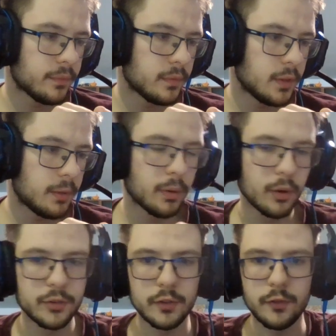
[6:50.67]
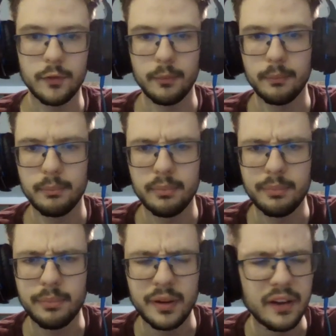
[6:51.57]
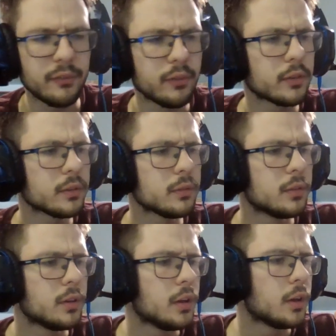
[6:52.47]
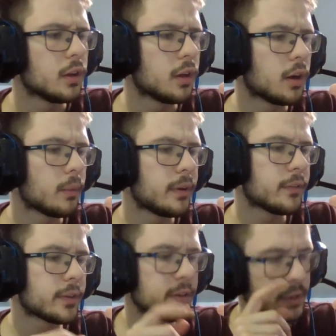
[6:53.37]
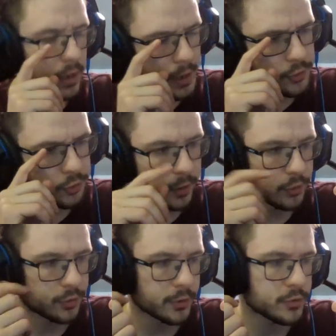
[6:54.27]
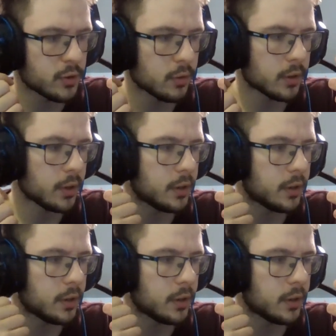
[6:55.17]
Impulsive Piffler. Whenever it dies, you create a treasure token.